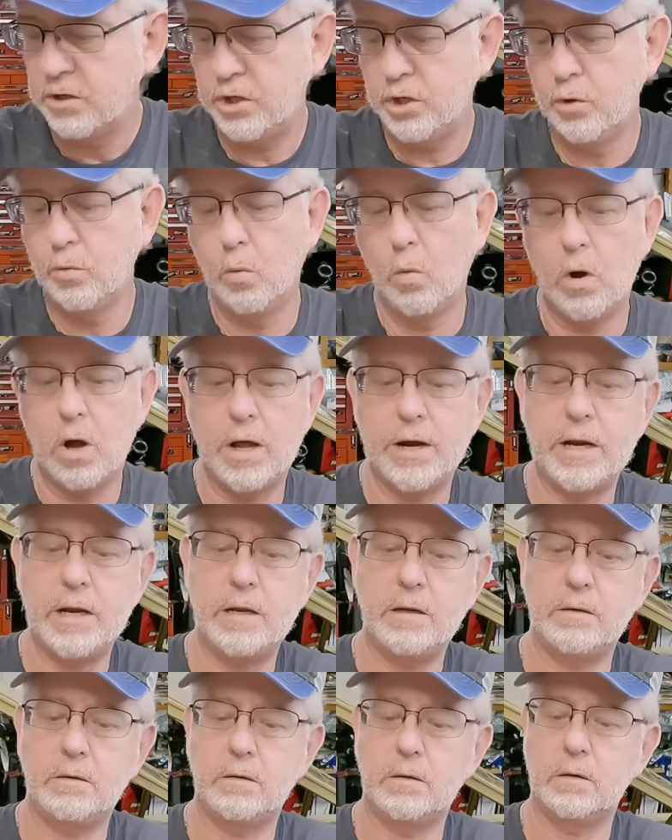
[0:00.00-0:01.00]
You want
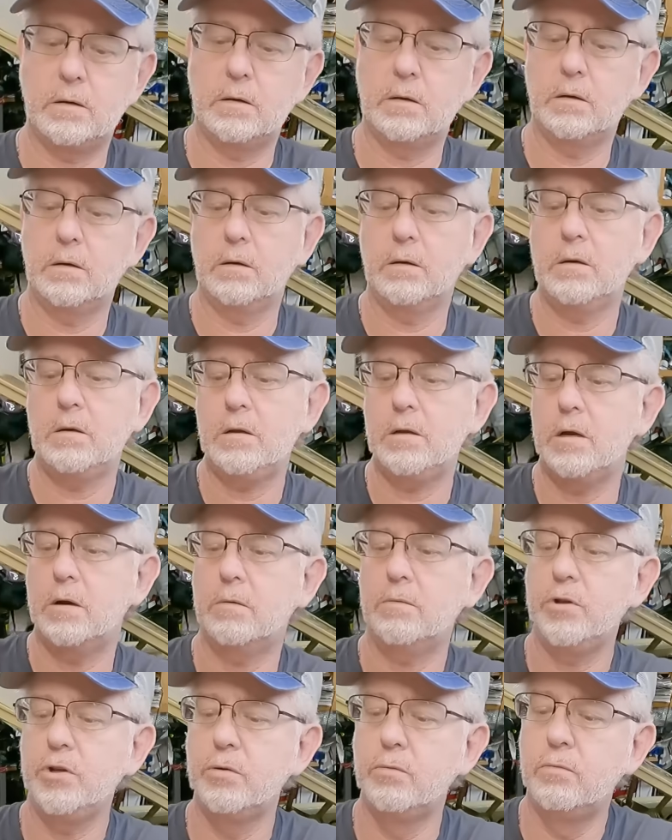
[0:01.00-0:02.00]
it,
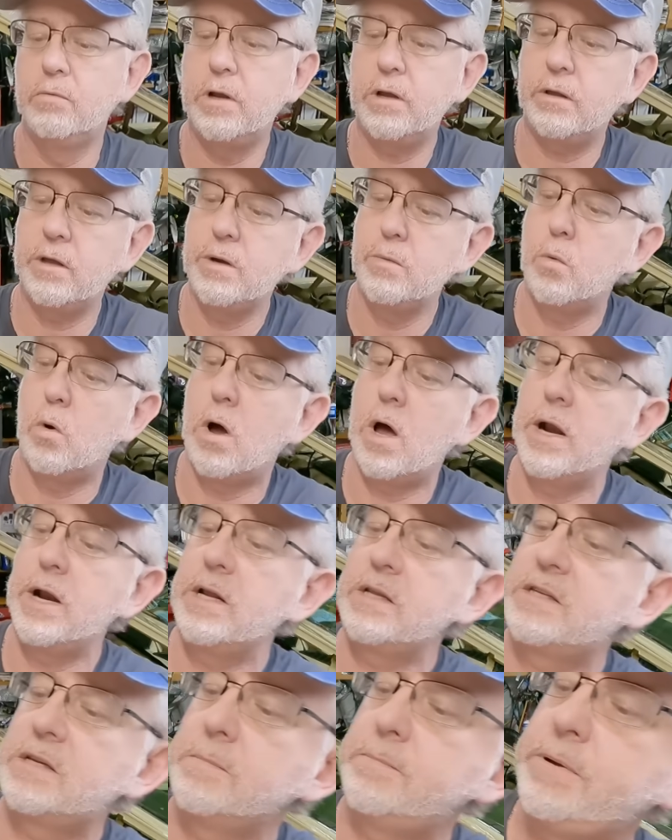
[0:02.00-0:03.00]
you really want it